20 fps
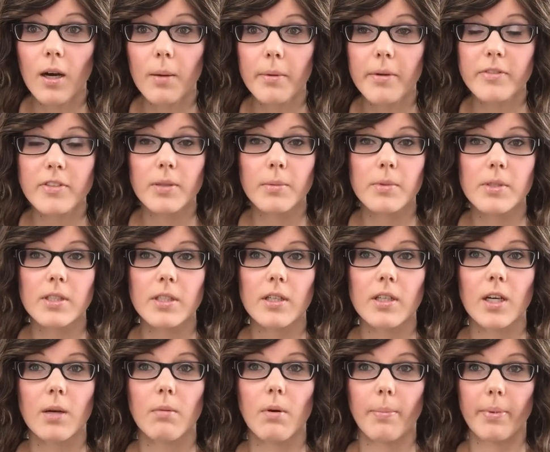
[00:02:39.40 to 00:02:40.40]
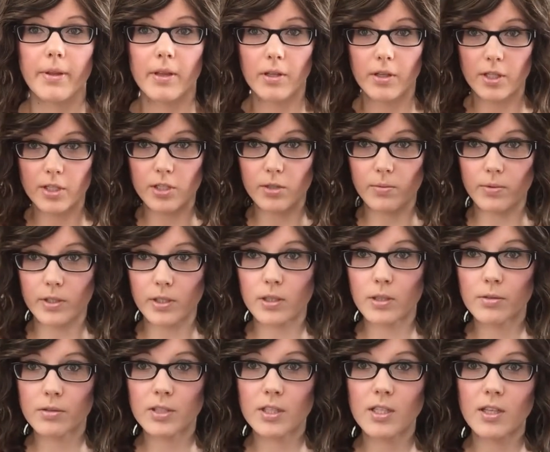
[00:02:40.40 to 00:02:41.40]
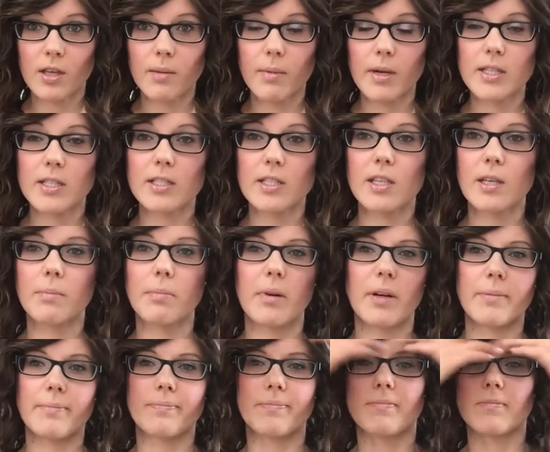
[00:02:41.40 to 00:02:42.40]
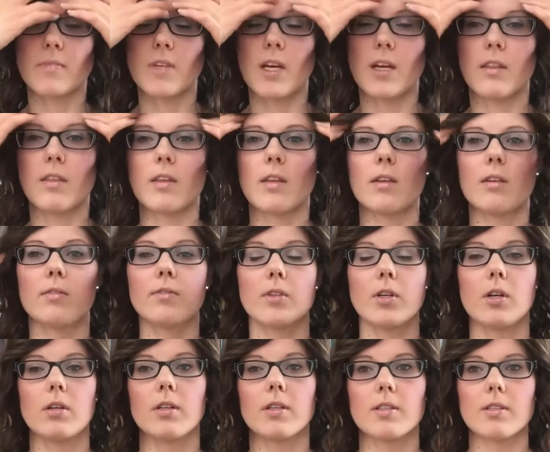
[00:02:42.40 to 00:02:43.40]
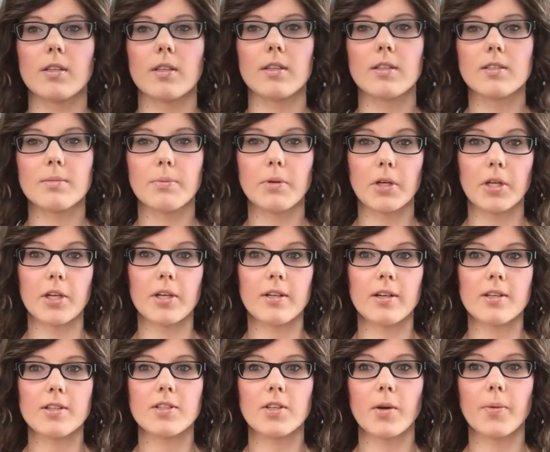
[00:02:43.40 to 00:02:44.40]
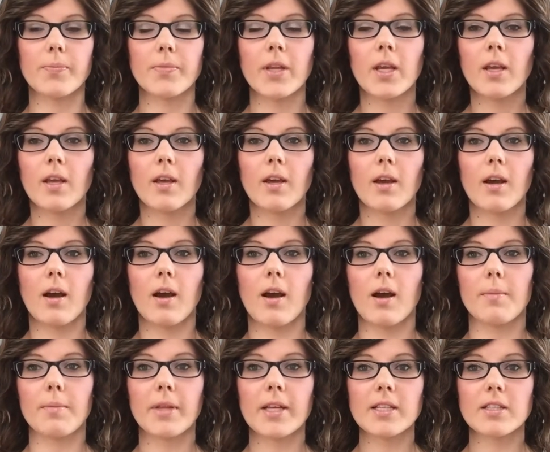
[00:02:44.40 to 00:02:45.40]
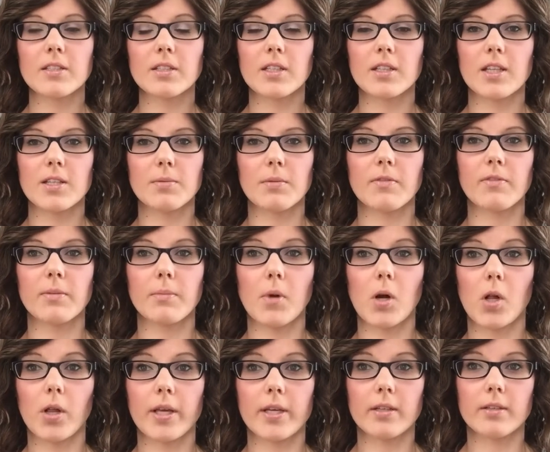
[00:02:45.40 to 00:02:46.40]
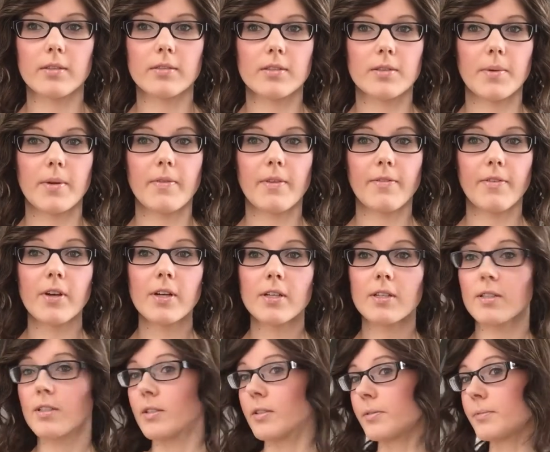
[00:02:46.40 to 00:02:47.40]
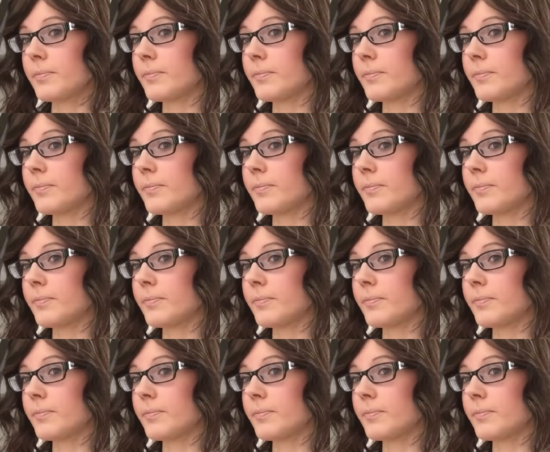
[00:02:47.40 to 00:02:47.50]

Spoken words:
If someone's going to come up and look at you really closely, they might see it, but I think overall it's pretty good. So let's look at this one from all angles. So we have the front